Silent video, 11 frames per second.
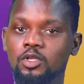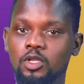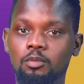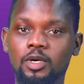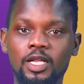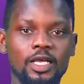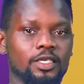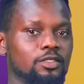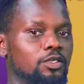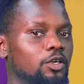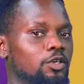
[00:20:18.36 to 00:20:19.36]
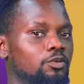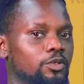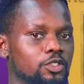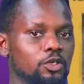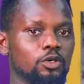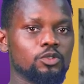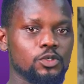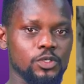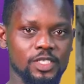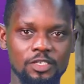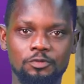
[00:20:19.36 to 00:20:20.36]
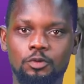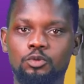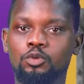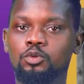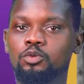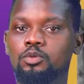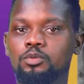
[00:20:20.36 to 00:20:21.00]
Number 9. Return to civil rule.